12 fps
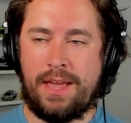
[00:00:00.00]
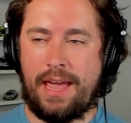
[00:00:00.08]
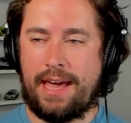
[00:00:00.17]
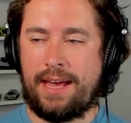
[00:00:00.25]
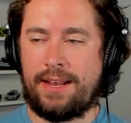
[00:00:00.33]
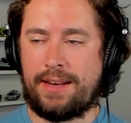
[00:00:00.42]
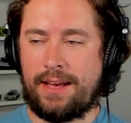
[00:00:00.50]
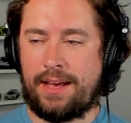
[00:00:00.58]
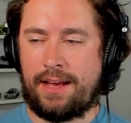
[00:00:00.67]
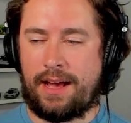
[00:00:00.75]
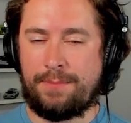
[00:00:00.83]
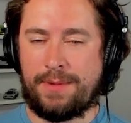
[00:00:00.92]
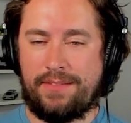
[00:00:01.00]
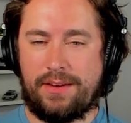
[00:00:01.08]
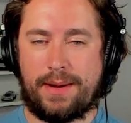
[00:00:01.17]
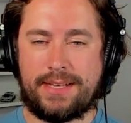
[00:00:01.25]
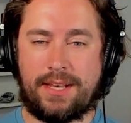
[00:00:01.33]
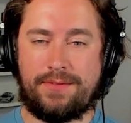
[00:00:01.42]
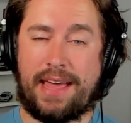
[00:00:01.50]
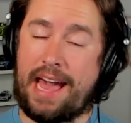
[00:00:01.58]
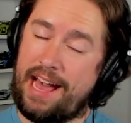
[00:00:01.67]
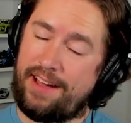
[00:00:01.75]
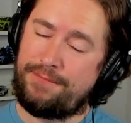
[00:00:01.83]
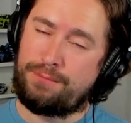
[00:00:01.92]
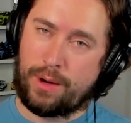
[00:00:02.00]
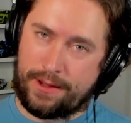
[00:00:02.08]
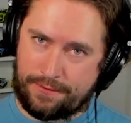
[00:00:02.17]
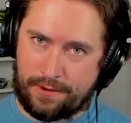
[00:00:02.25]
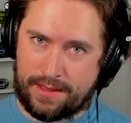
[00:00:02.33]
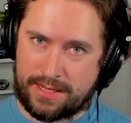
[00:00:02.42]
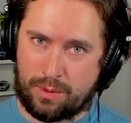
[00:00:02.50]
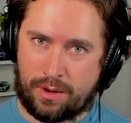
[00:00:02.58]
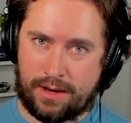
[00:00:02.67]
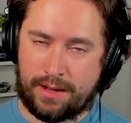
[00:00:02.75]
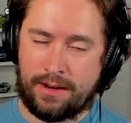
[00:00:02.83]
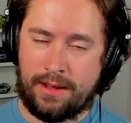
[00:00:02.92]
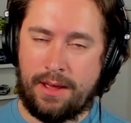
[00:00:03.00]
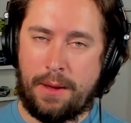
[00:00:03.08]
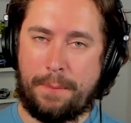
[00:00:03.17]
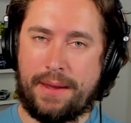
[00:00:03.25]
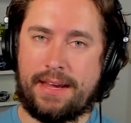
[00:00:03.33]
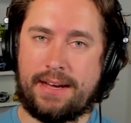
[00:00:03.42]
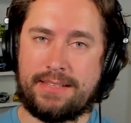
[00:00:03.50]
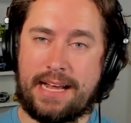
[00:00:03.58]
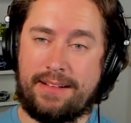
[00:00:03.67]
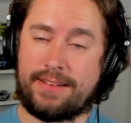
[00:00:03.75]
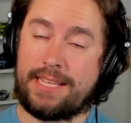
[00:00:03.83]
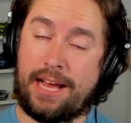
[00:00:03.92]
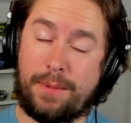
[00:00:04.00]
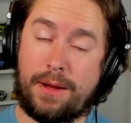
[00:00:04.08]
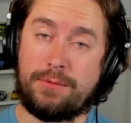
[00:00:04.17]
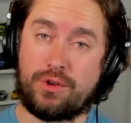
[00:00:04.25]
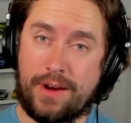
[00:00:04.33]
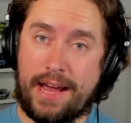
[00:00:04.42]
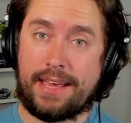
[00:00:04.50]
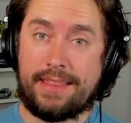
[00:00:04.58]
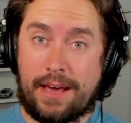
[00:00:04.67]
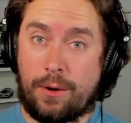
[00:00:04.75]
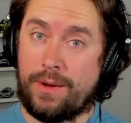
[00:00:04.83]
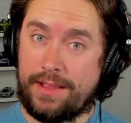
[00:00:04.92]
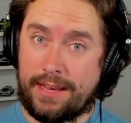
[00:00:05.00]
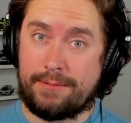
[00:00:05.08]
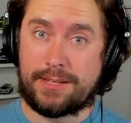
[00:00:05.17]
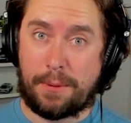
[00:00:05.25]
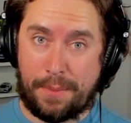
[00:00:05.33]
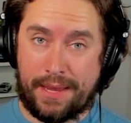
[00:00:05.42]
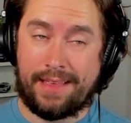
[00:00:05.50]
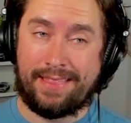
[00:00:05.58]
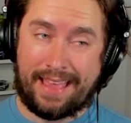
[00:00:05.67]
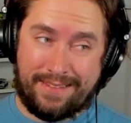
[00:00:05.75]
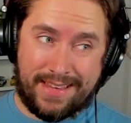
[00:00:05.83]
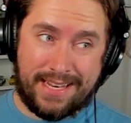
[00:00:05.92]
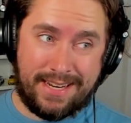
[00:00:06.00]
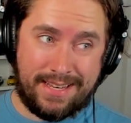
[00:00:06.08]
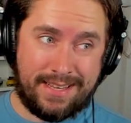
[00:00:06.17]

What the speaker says: And I'm giving myself a half point for this one because Alex Albon dragging that Williams to P11